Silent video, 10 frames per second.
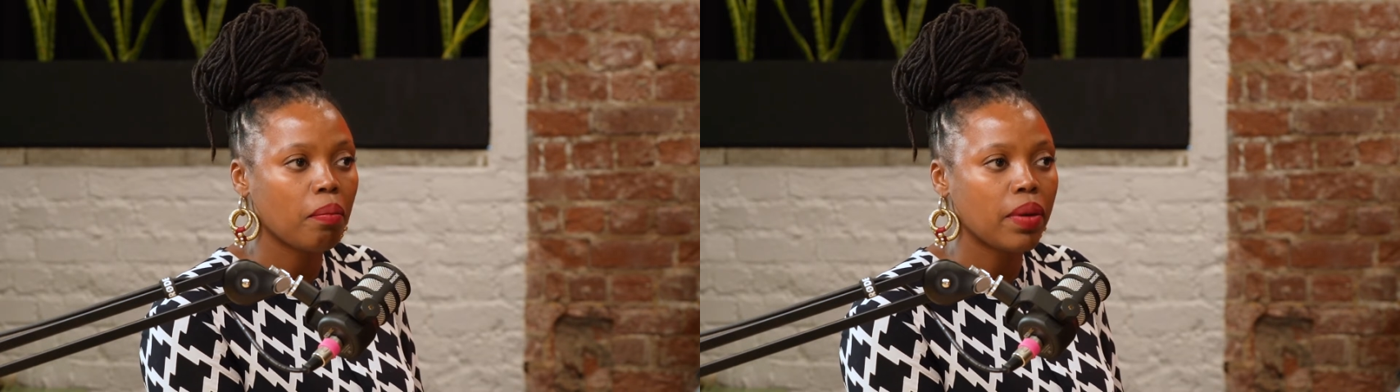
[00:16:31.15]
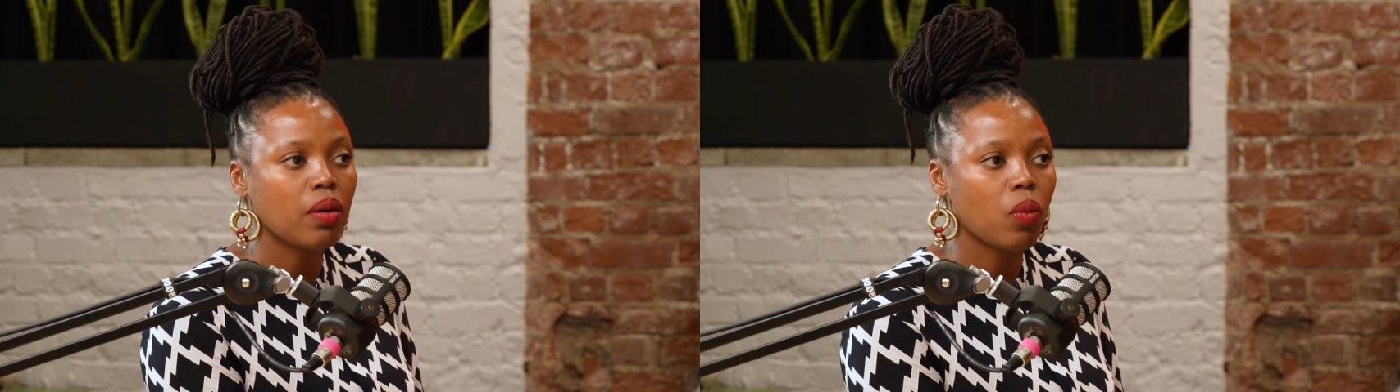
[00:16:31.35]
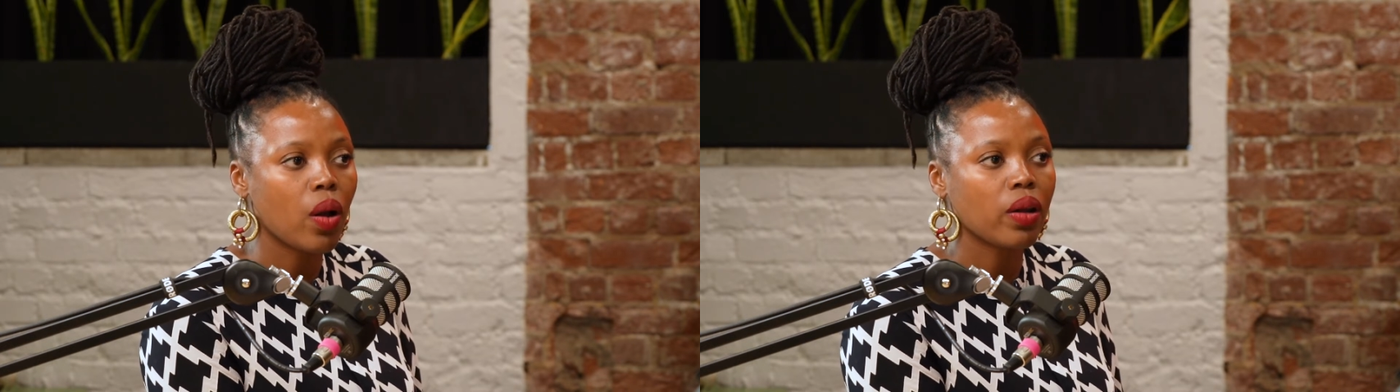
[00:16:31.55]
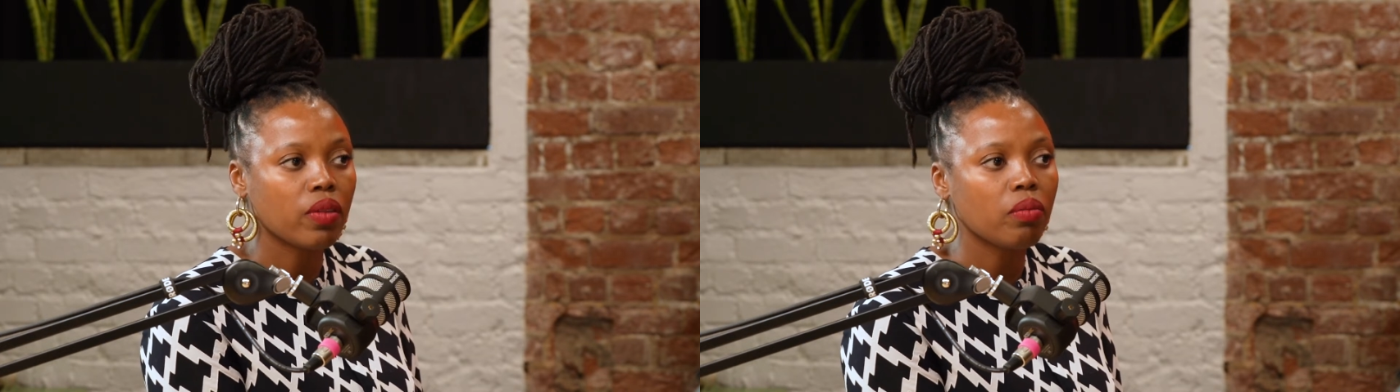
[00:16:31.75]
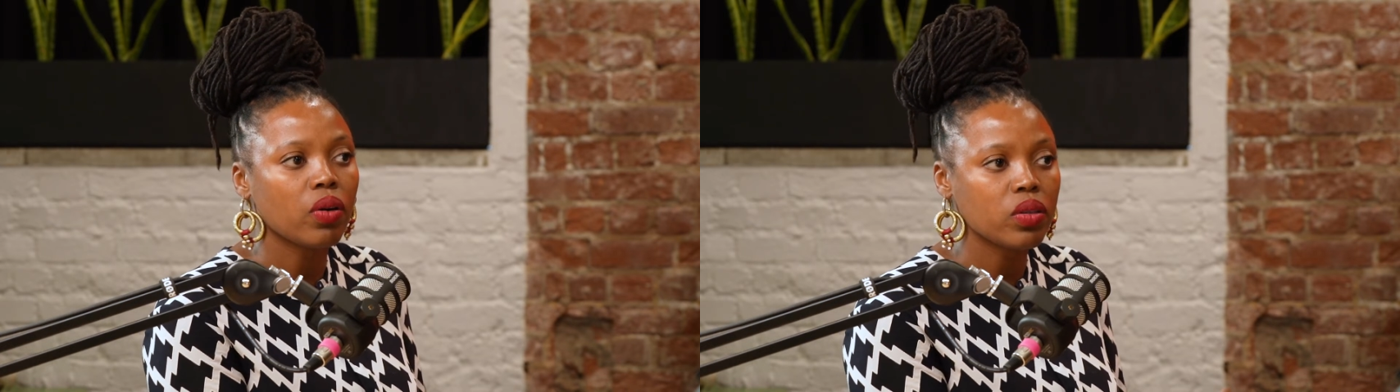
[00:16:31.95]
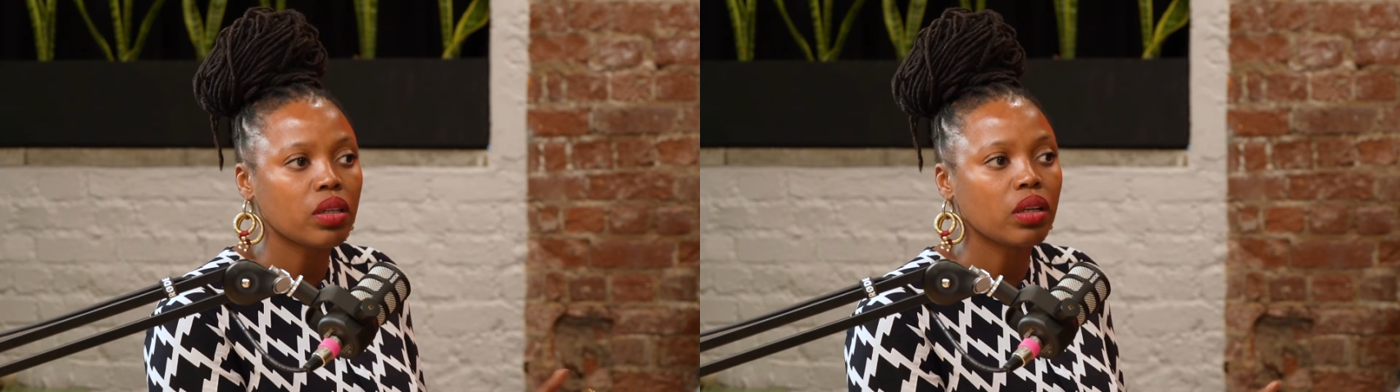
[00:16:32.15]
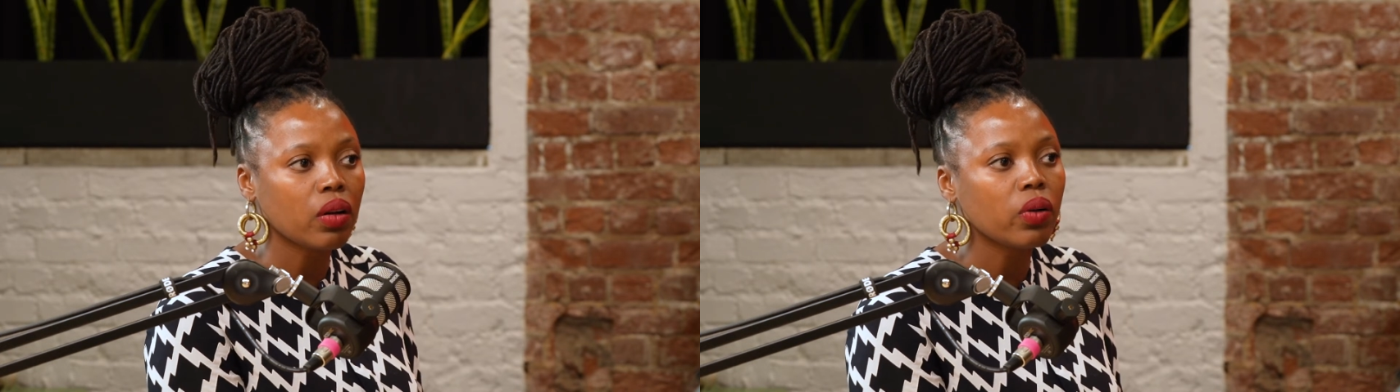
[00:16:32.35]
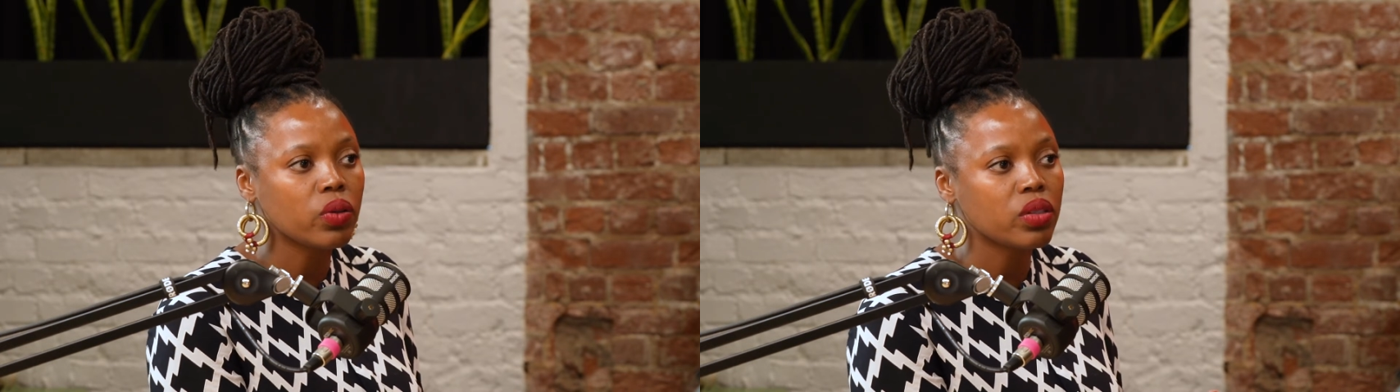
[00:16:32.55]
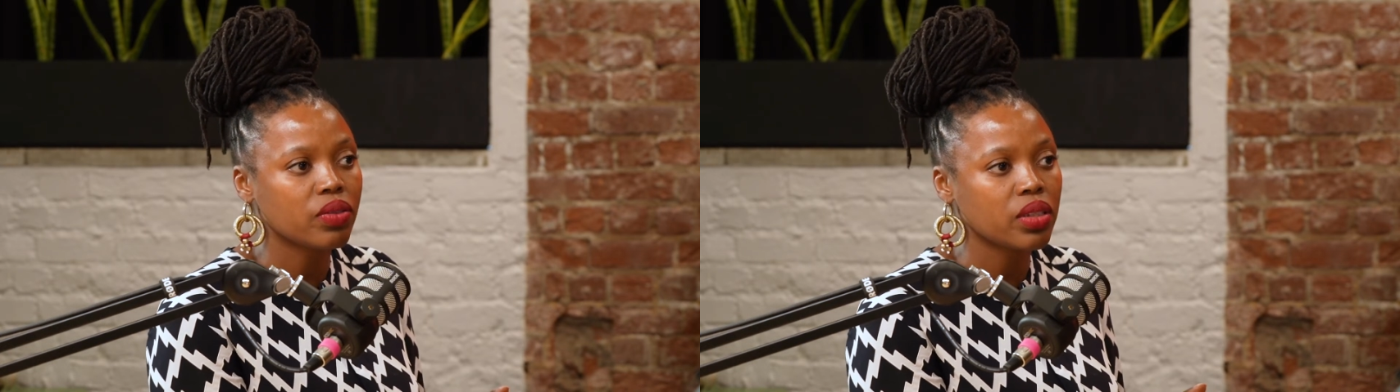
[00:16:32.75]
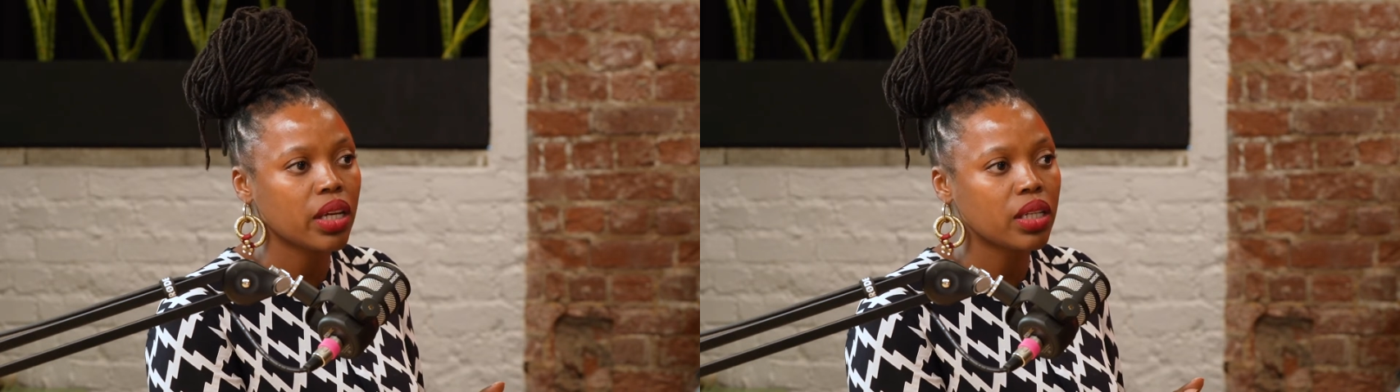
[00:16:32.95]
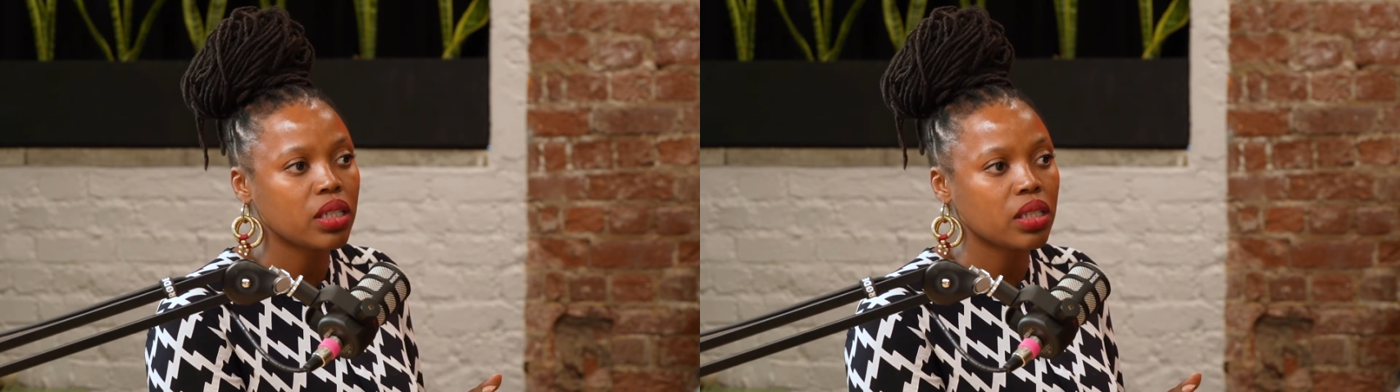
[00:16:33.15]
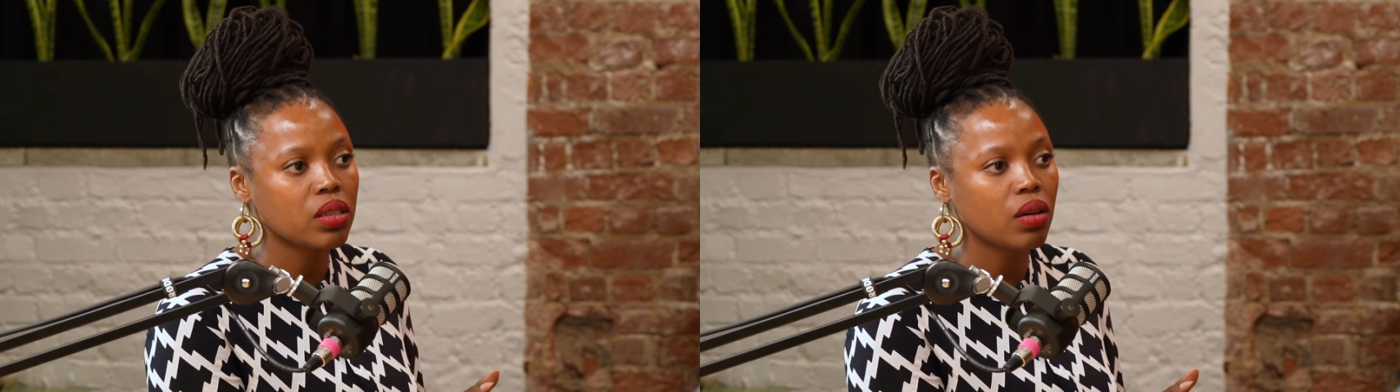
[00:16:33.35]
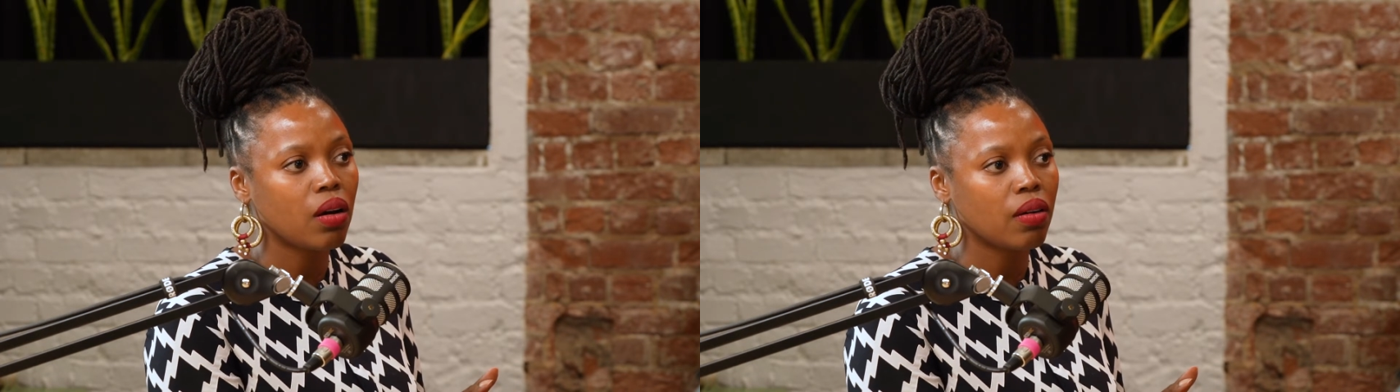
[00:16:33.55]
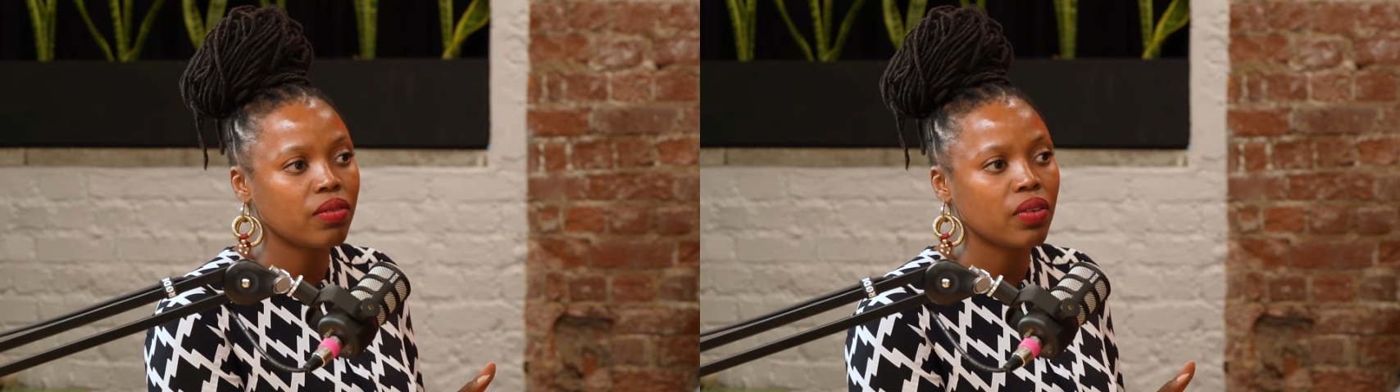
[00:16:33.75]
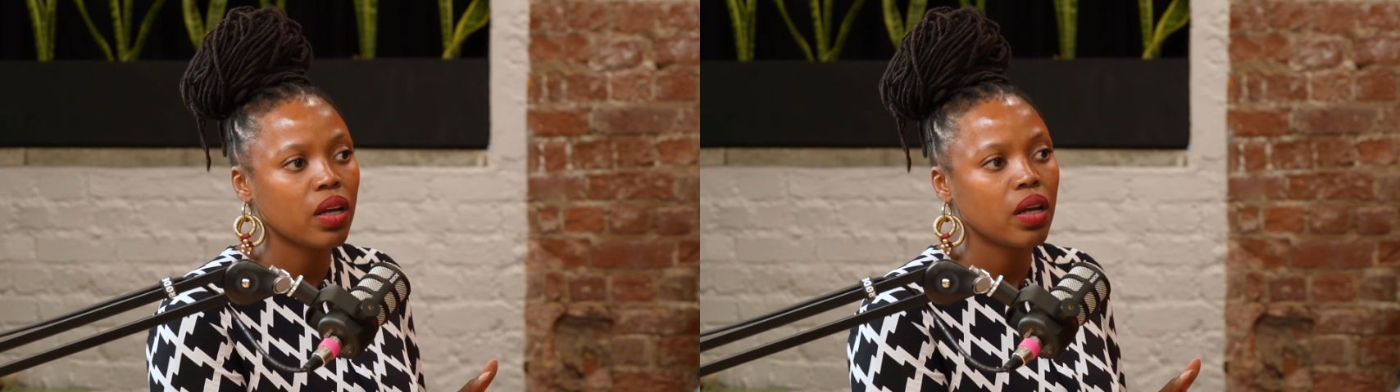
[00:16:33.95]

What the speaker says: be one of the most inclusive sectors of